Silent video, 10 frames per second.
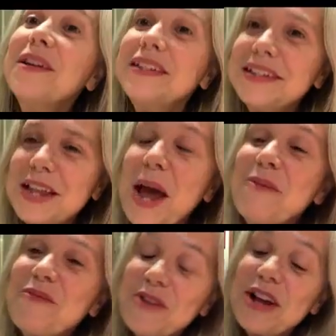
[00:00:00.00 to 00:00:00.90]
it's time
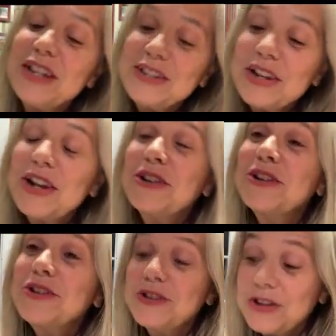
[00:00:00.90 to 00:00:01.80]
for us to learn
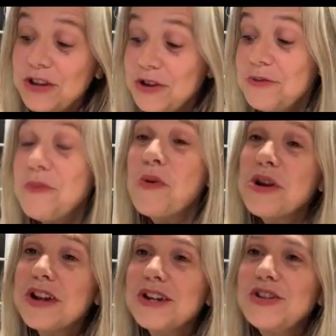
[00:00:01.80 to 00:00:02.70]
two more
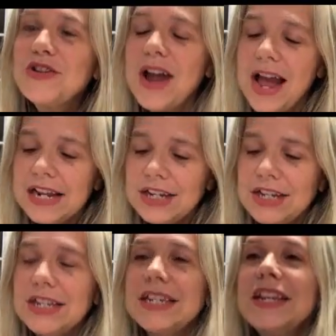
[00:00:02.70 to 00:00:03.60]

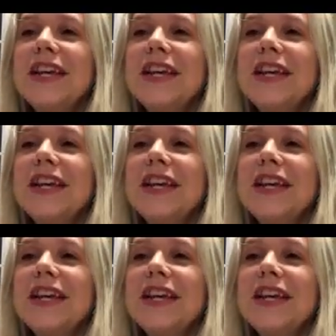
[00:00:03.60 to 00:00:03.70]
contractions.